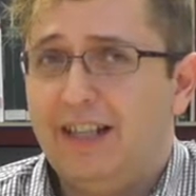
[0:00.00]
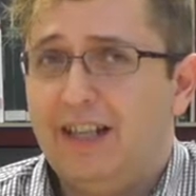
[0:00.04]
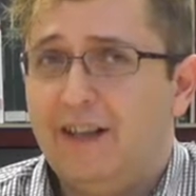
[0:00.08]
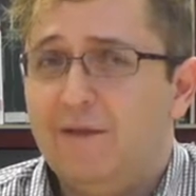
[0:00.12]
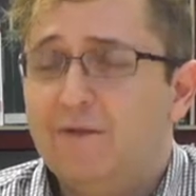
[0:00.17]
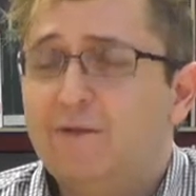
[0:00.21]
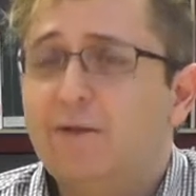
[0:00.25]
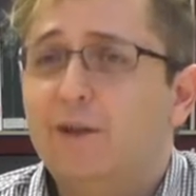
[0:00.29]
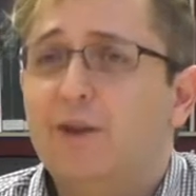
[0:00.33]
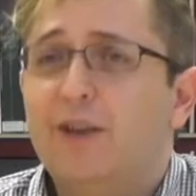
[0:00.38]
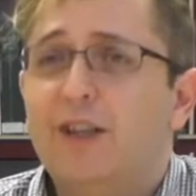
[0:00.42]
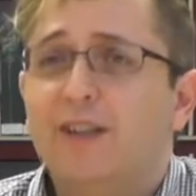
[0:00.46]

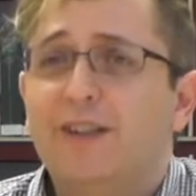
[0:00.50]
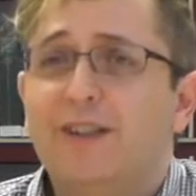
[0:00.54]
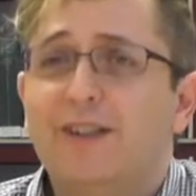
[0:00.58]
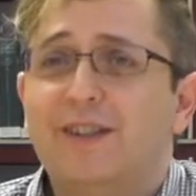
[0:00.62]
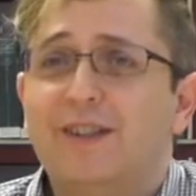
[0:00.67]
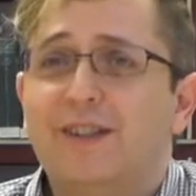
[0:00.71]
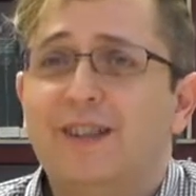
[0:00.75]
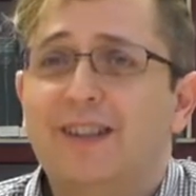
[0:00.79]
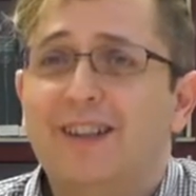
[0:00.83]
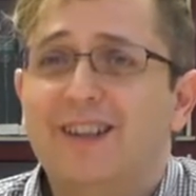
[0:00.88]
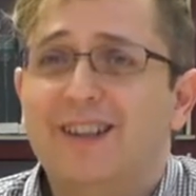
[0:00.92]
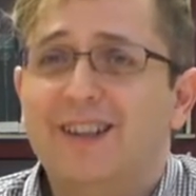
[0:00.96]

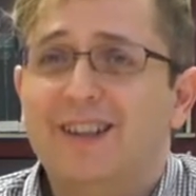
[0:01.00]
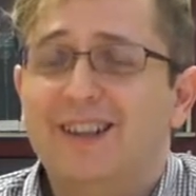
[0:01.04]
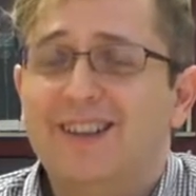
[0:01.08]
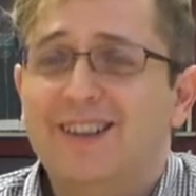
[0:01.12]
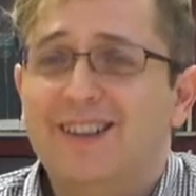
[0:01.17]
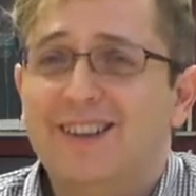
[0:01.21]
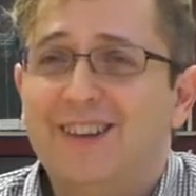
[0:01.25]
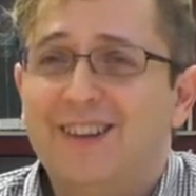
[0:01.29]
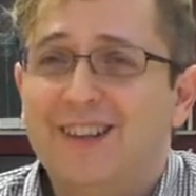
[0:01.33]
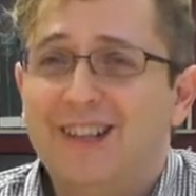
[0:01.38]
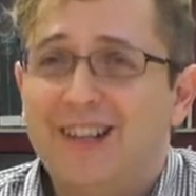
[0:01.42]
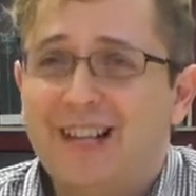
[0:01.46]
influence
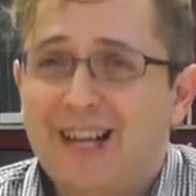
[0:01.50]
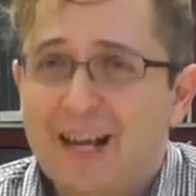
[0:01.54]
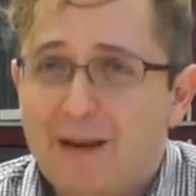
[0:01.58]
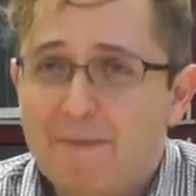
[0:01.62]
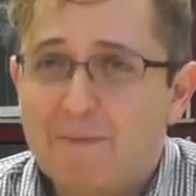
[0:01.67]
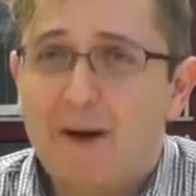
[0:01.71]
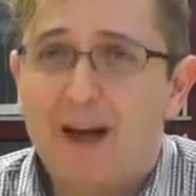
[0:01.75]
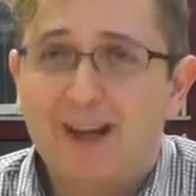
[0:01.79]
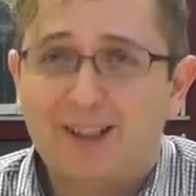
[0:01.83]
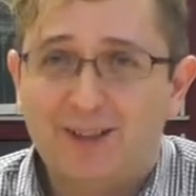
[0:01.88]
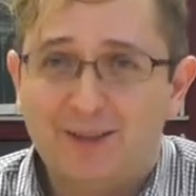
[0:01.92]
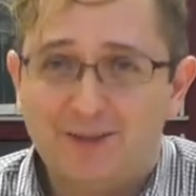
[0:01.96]
the
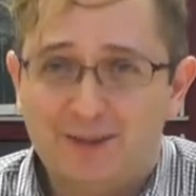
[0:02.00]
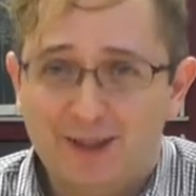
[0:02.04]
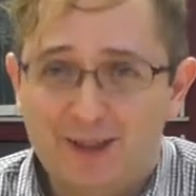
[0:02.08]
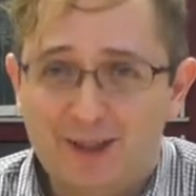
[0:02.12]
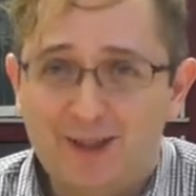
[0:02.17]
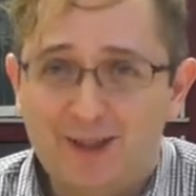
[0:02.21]
impact of